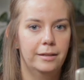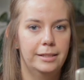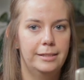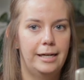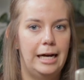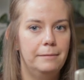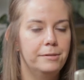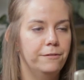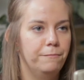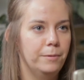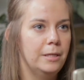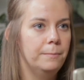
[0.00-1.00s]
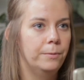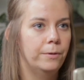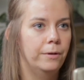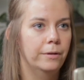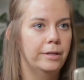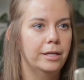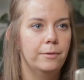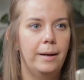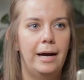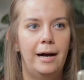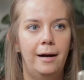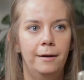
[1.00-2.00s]
the types of people that you
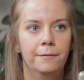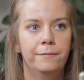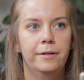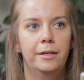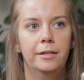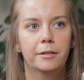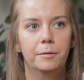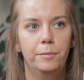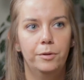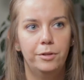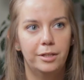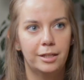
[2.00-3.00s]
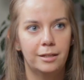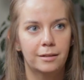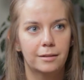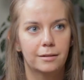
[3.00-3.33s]
have in a community.